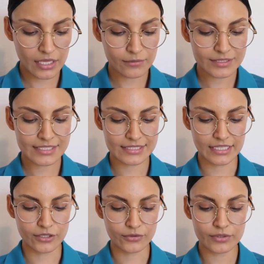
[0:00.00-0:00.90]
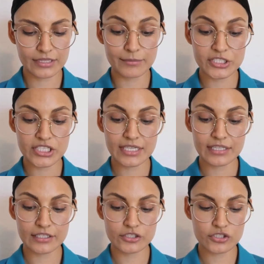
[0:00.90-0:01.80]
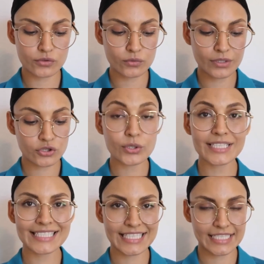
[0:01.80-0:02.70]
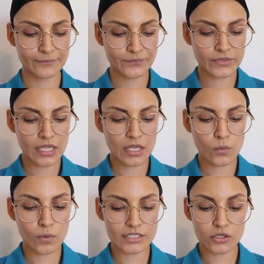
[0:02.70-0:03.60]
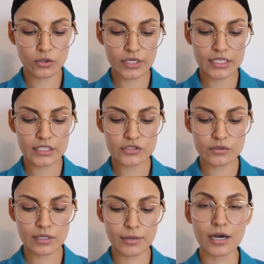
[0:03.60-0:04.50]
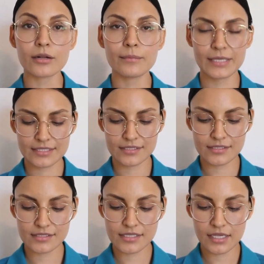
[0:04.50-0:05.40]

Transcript: It was a settle. The Virginia Dare School 3T was going into the bottle business,